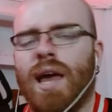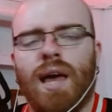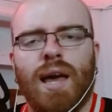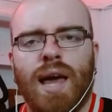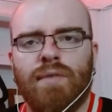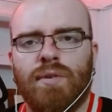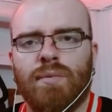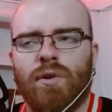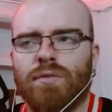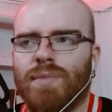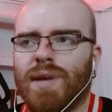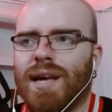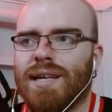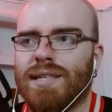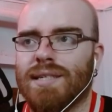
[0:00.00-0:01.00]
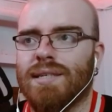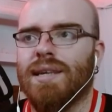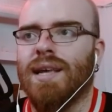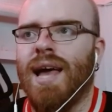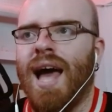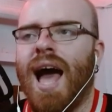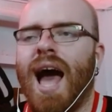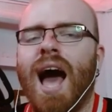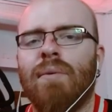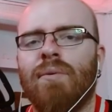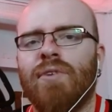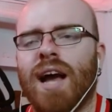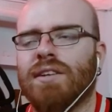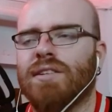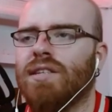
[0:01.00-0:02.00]
every month because
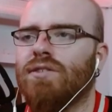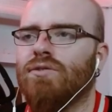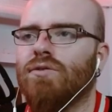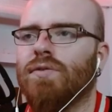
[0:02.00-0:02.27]
I'm reacting